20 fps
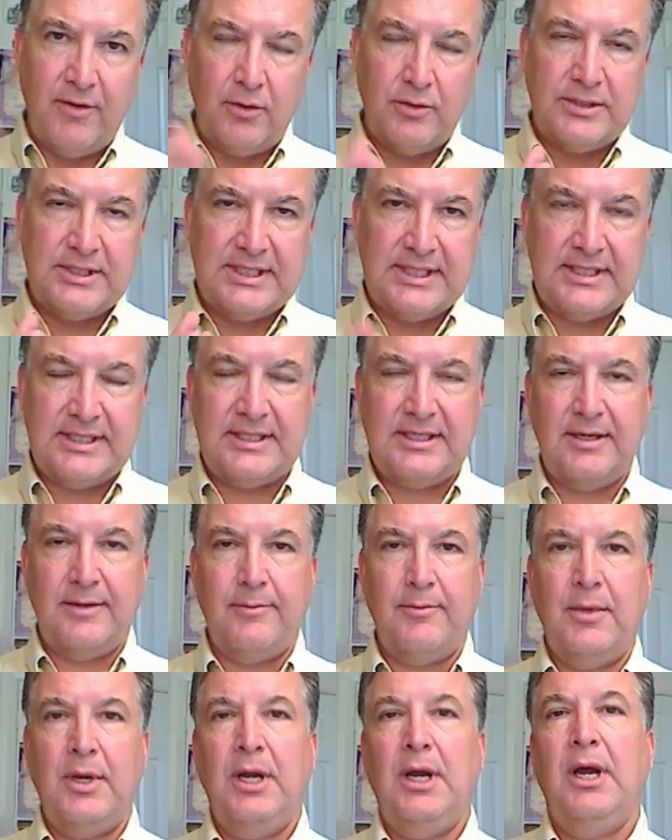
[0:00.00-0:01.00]
your phone
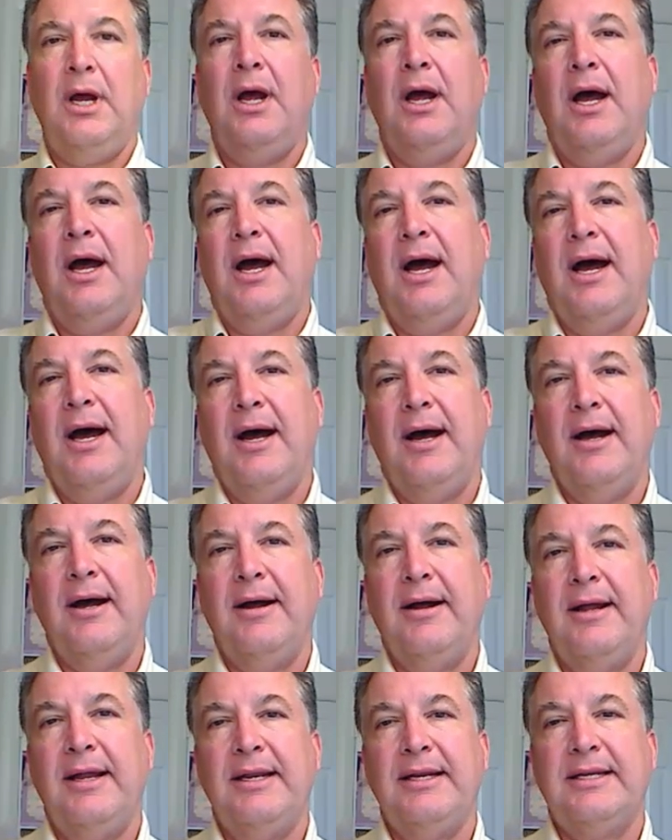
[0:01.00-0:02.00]
system
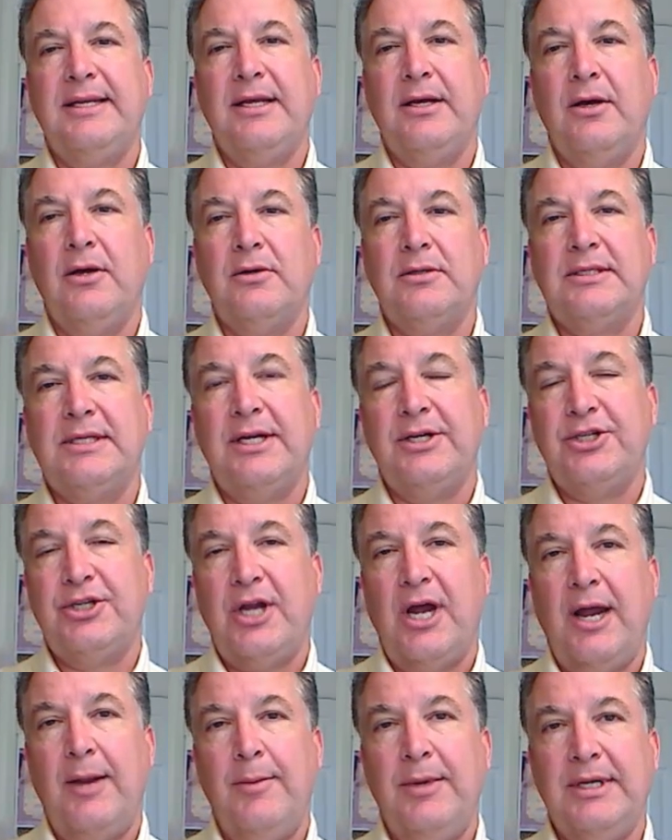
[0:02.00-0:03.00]
until
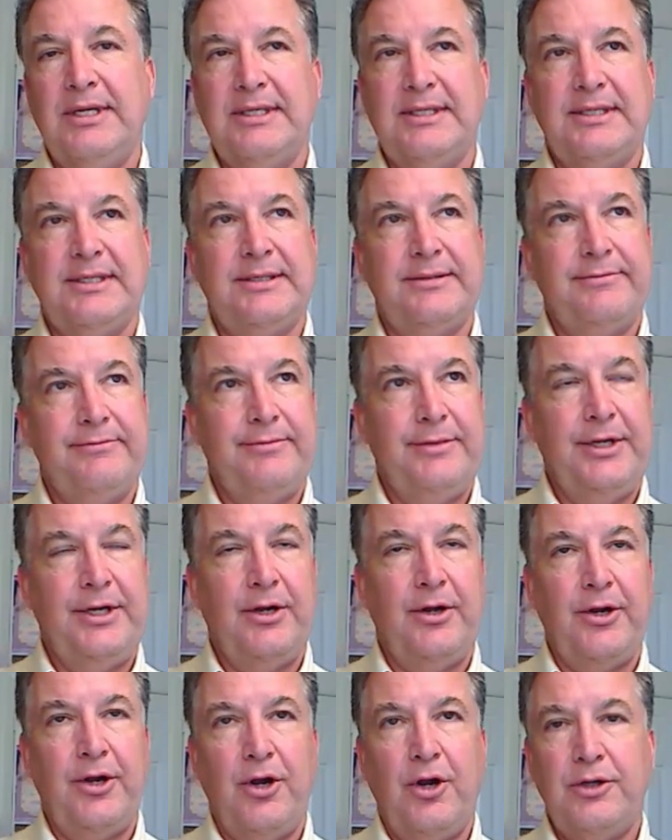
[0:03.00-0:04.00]
such time as
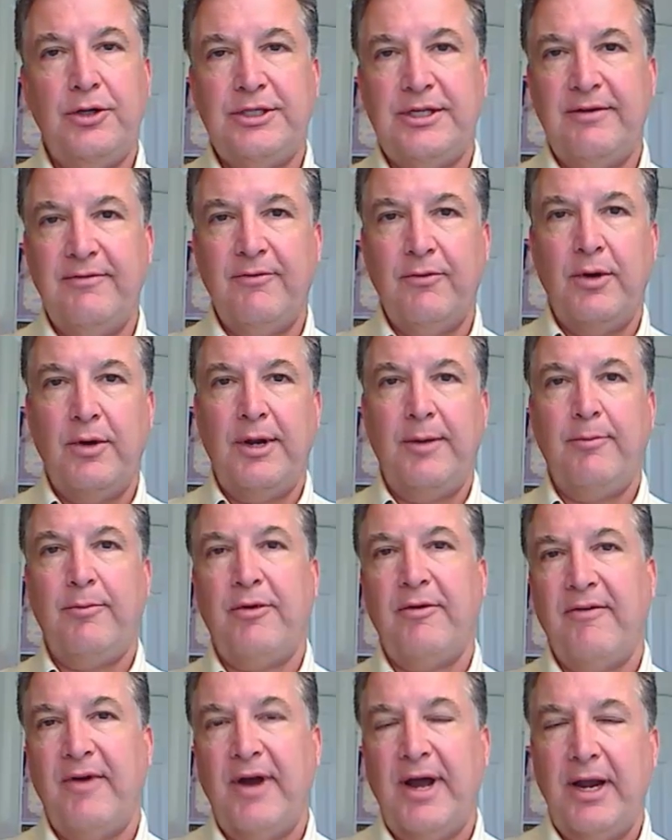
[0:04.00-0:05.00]
your hosted VoIP
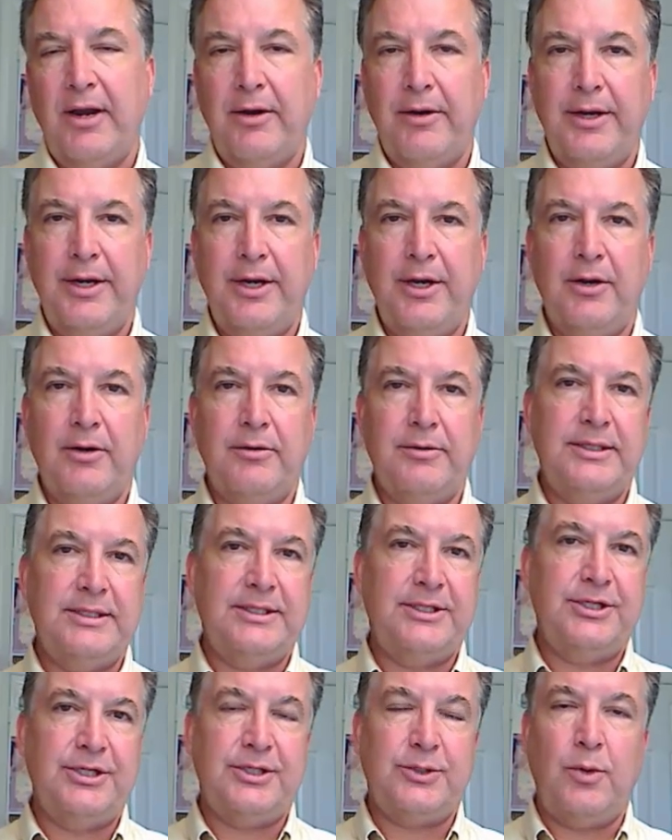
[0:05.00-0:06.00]
provider
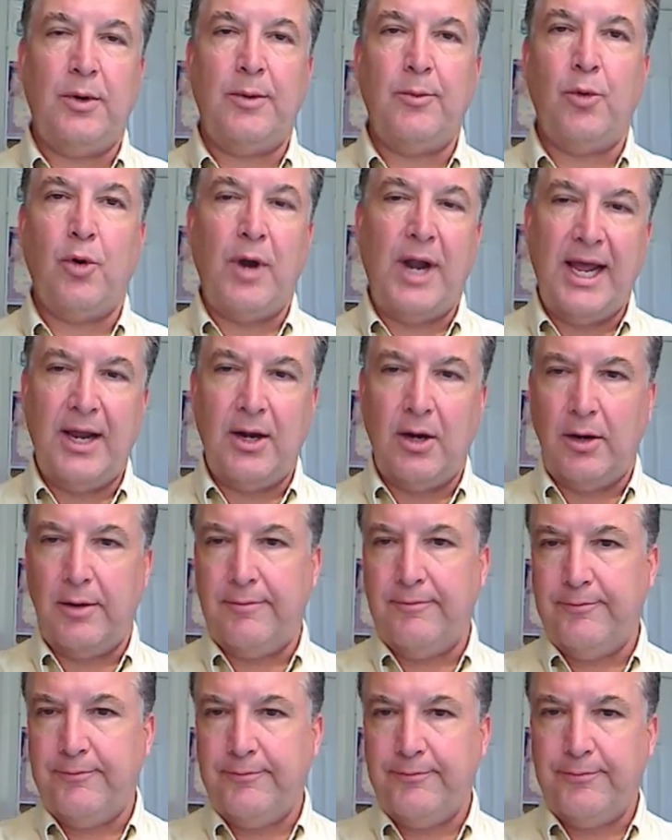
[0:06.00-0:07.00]
it's just one more
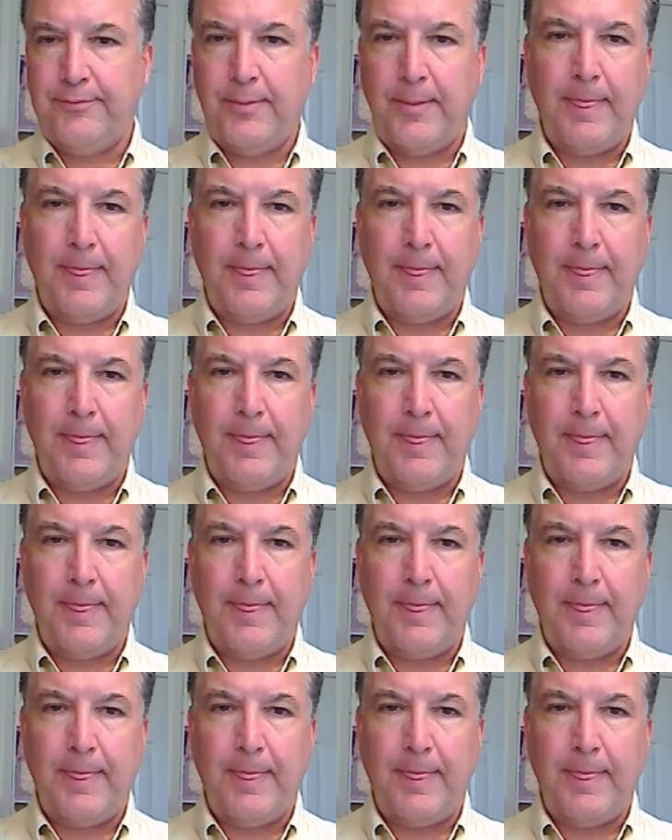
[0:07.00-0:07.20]
add-on.